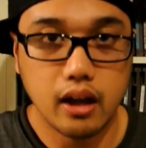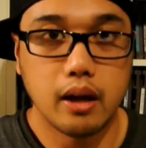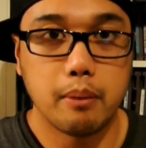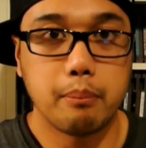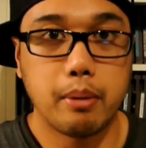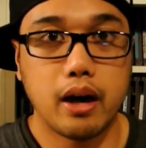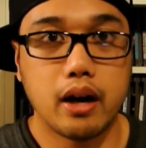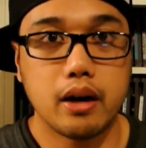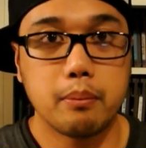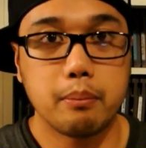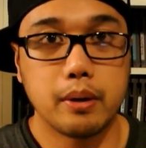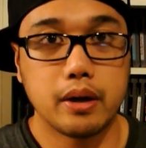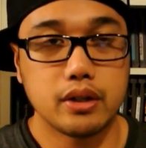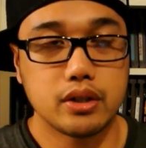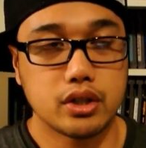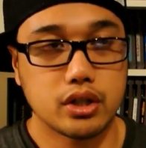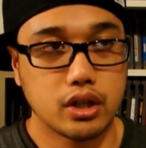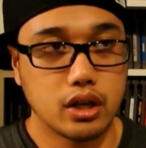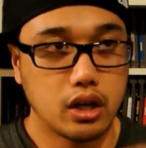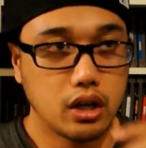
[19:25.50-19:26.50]
bought a
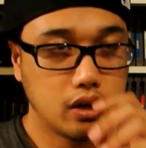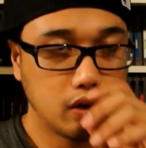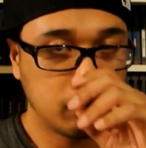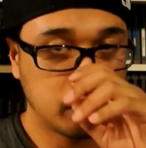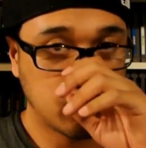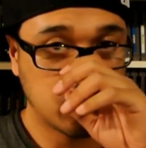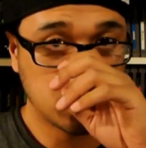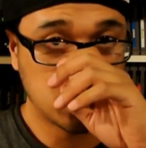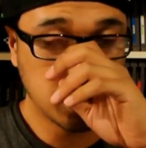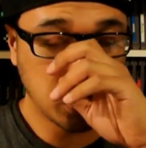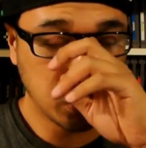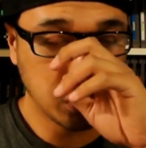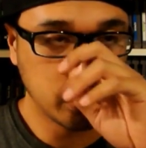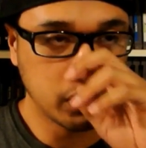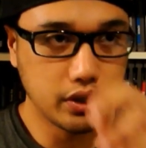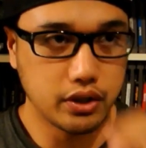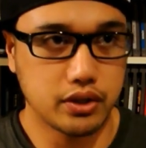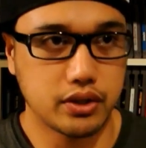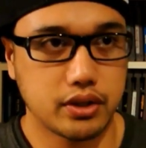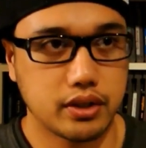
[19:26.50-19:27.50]
bunch of
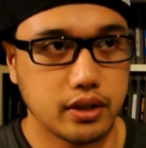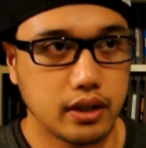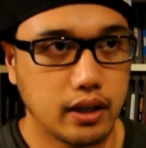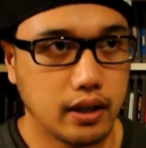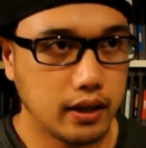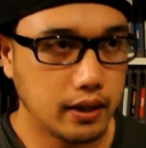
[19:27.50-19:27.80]
controllers.